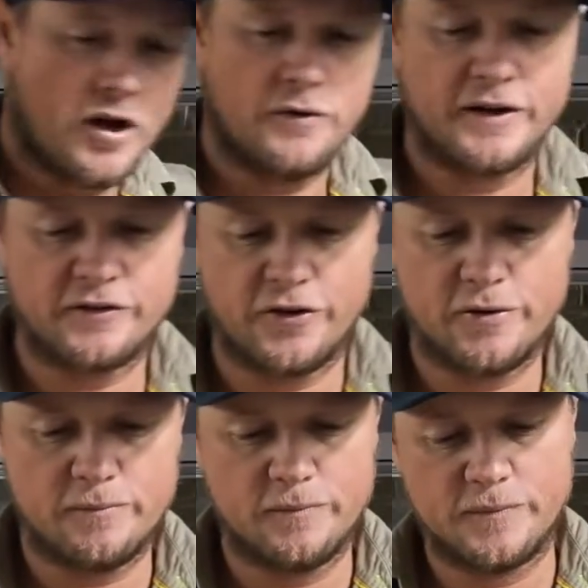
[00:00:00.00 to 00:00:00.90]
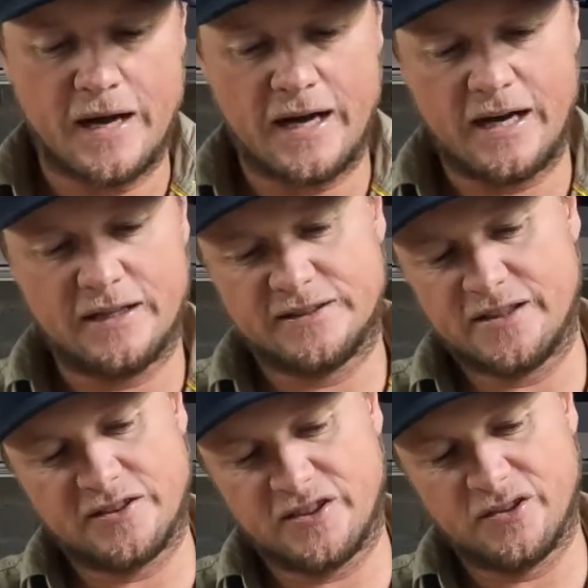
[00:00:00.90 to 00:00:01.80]
O-rings on them, so
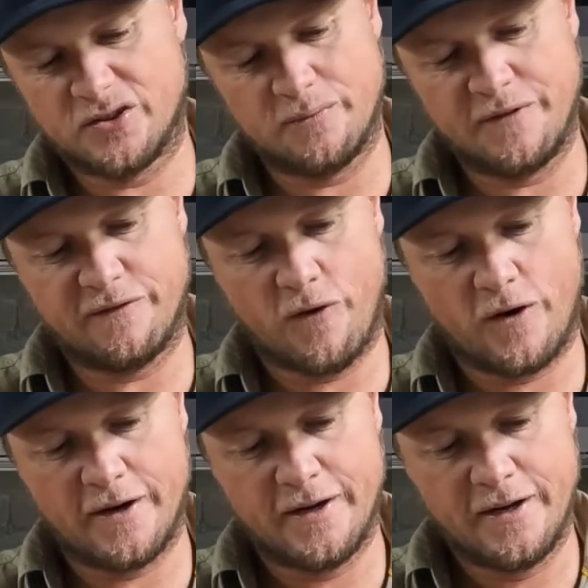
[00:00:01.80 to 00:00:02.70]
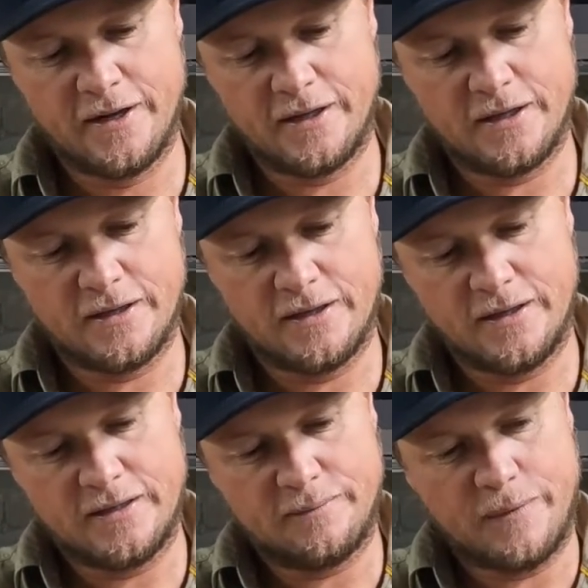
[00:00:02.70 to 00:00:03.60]
the seal should be fine,
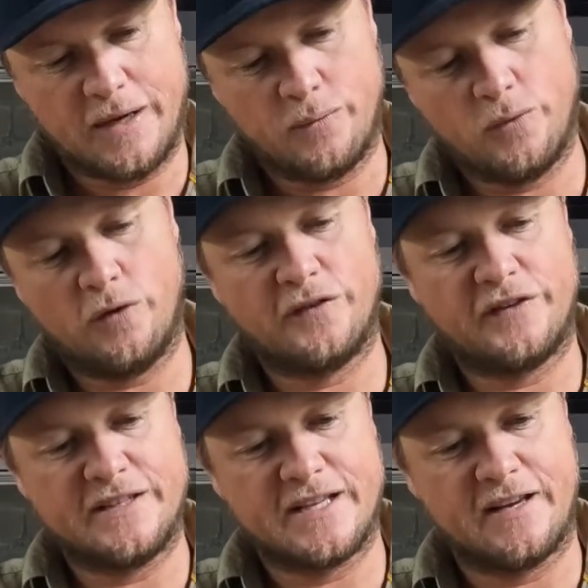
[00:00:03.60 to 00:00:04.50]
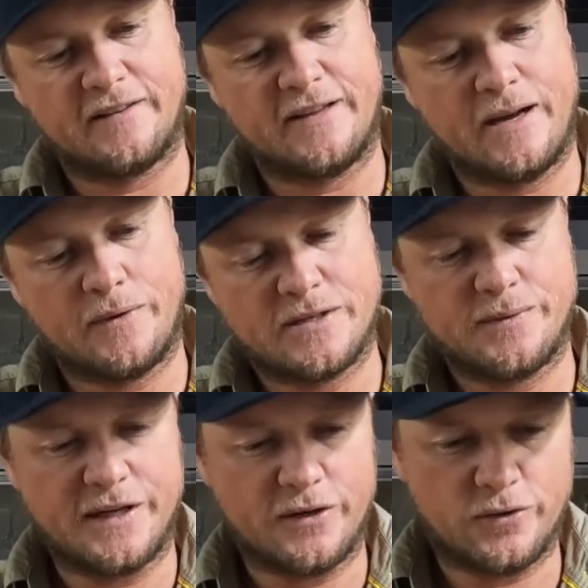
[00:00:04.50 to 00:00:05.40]
but we'll obviously test that once
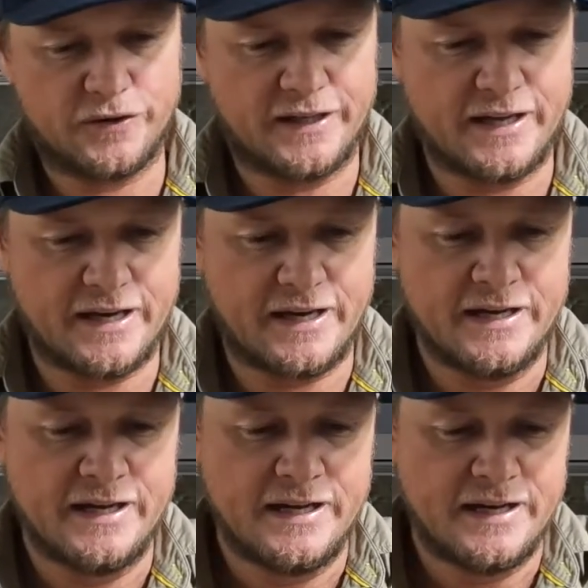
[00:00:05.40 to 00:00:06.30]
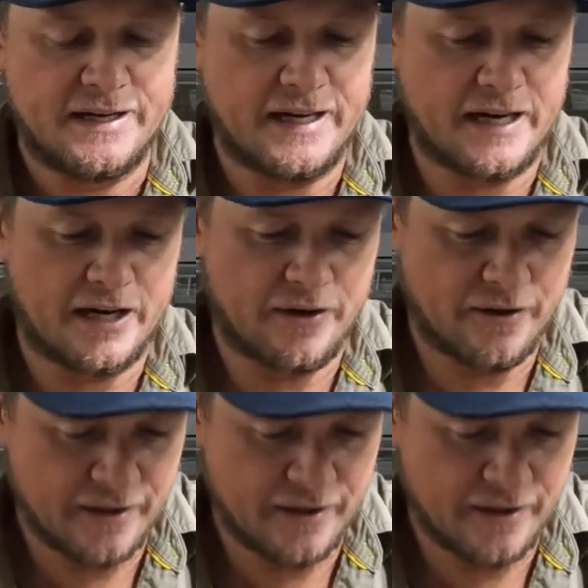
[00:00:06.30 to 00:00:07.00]
we get it all together. Now